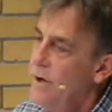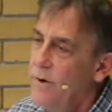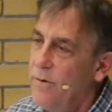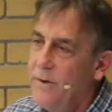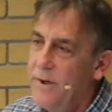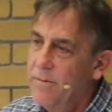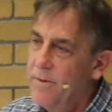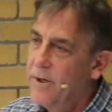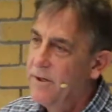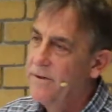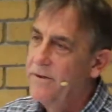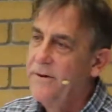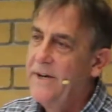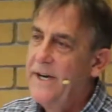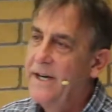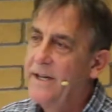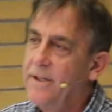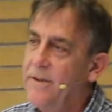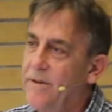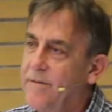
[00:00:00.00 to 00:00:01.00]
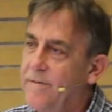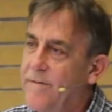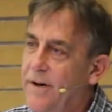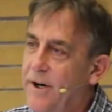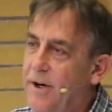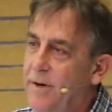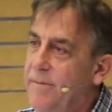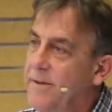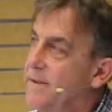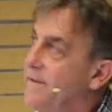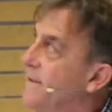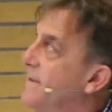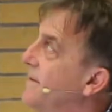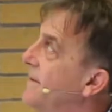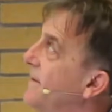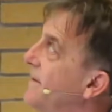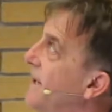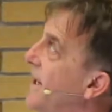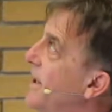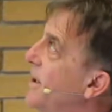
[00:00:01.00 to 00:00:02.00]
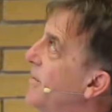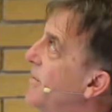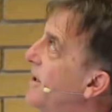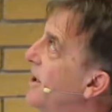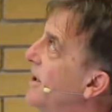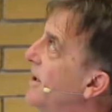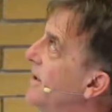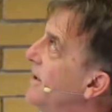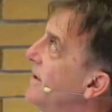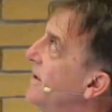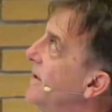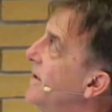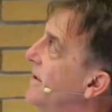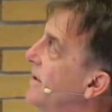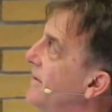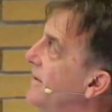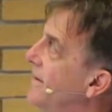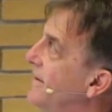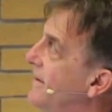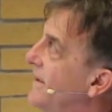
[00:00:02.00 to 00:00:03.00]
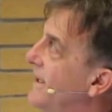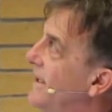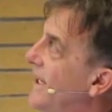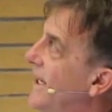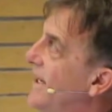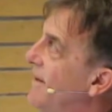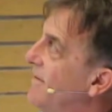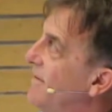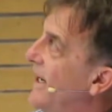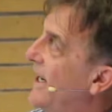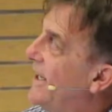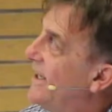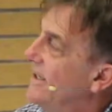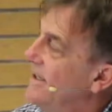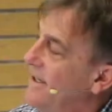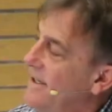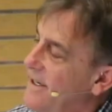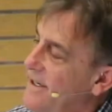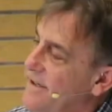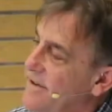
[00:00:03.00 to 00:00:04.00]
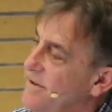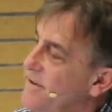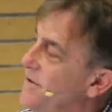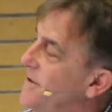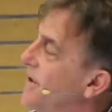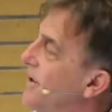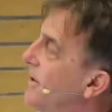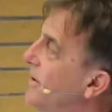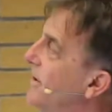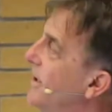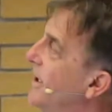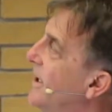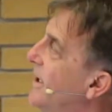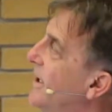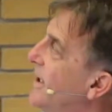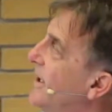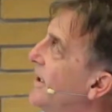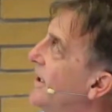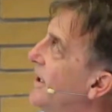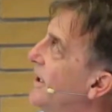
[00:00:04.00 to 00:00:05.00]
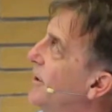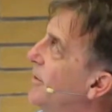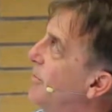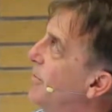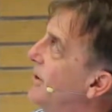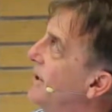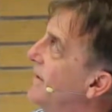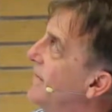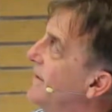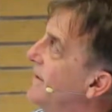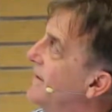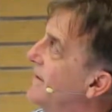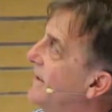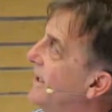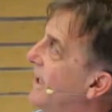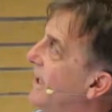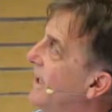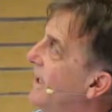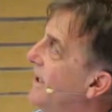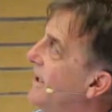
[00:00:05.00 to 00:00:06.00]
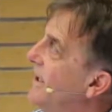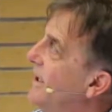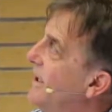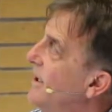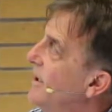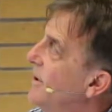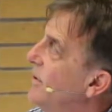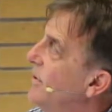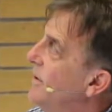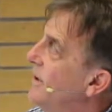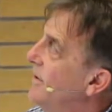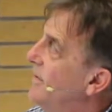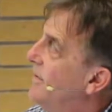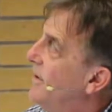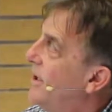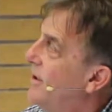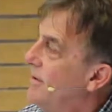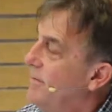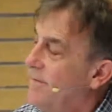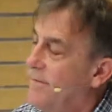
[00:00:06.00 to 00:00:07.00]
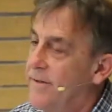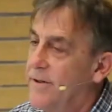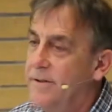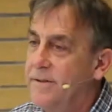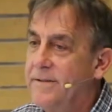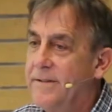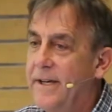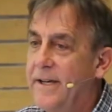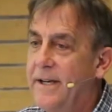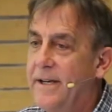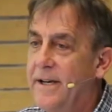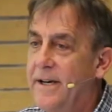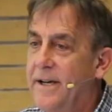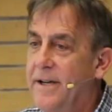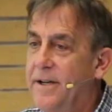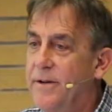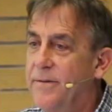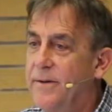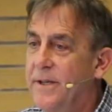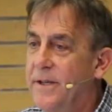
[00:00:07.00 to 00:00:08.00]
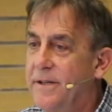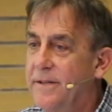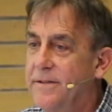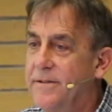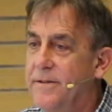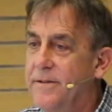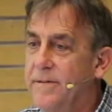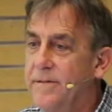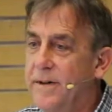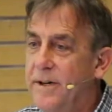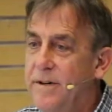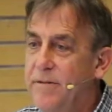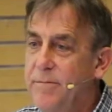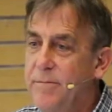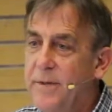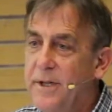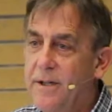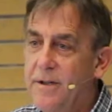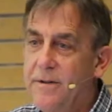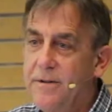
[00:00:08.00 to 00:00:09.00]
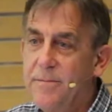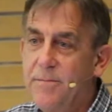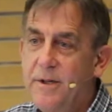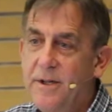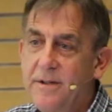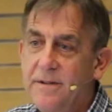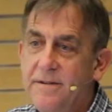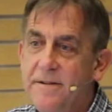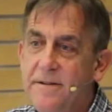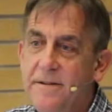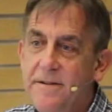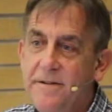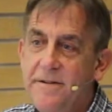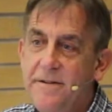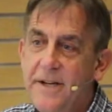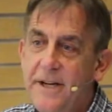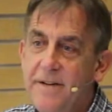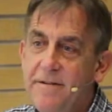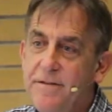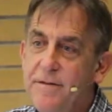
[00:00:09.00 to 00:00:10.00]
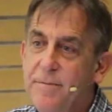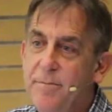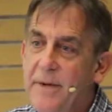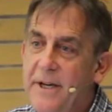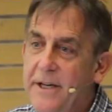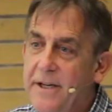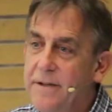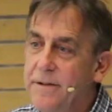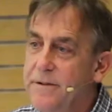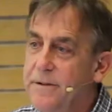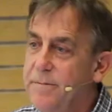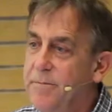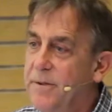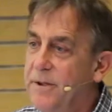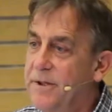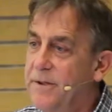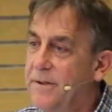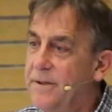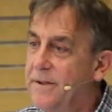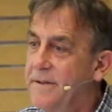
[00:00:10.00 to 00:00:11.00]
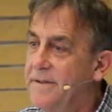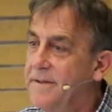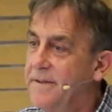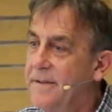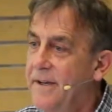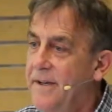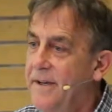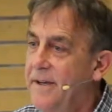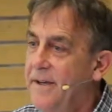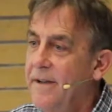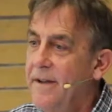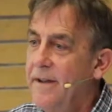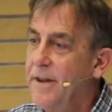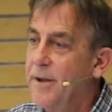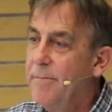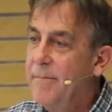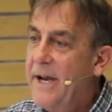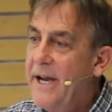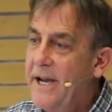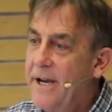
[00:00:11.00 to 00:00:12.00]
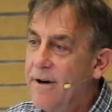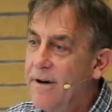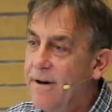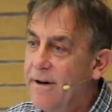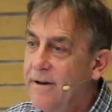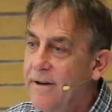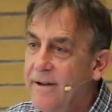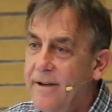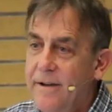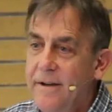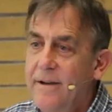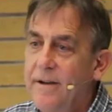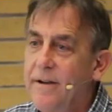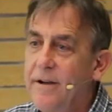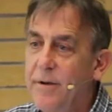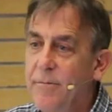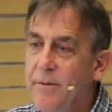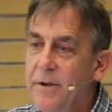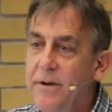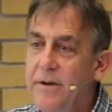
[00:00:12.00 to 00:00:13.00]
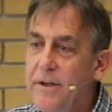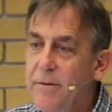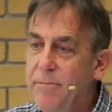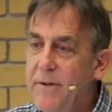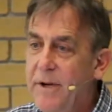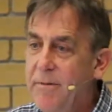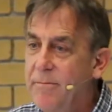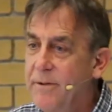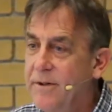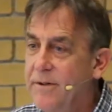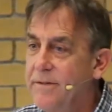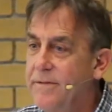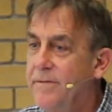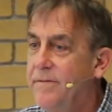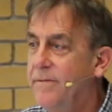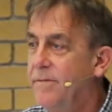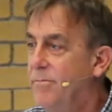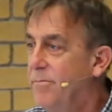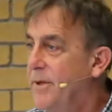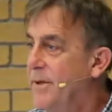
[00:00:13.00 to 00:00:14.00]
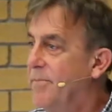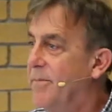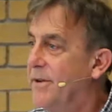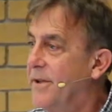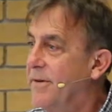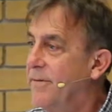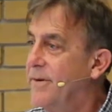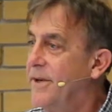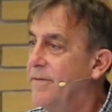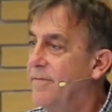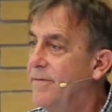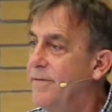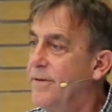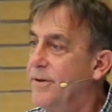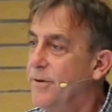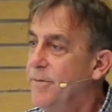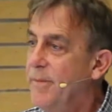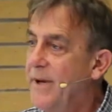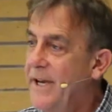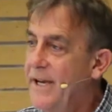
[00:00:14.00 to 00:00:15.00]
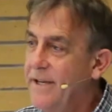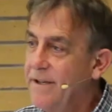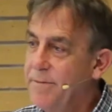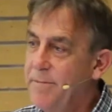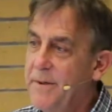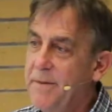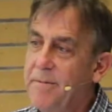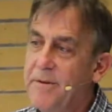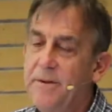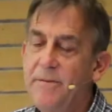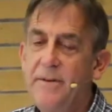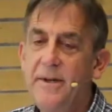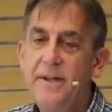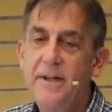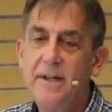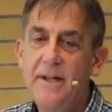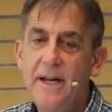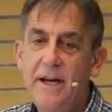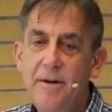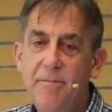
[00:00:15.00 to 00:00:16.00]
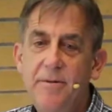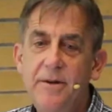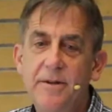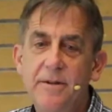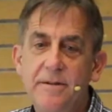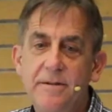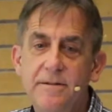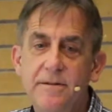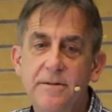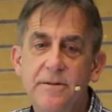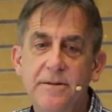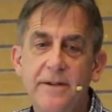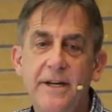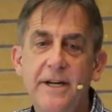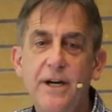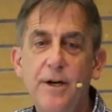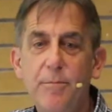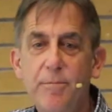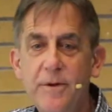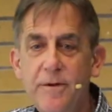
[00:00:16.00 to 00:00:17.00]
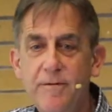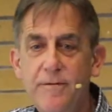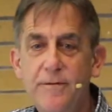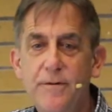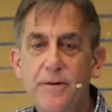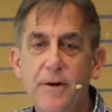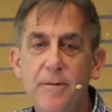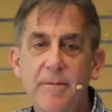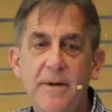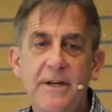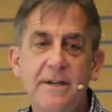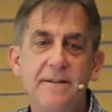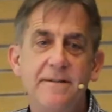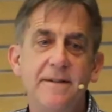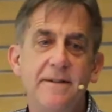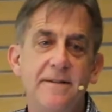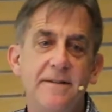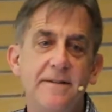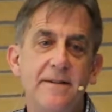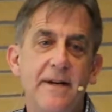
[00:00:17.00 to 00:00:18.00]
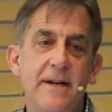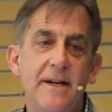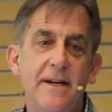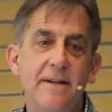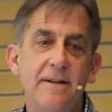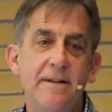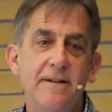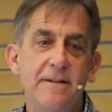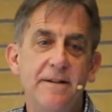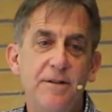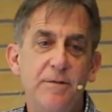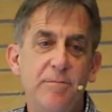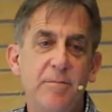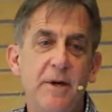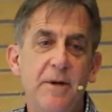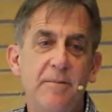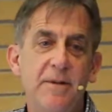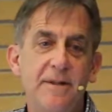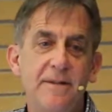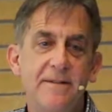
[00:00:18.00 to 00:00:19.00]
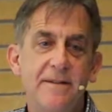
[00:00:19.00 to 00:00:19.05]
We work directly with farmers. This is Anna Martin. She's in that valley that I just showed on the previous slide. We involve folks like Anna. We also involve millers, maltsters, chefs, bakers, brewers, the mayor, community members, people that run food banks, people that run the library and the school, to help inform us as scientists, as public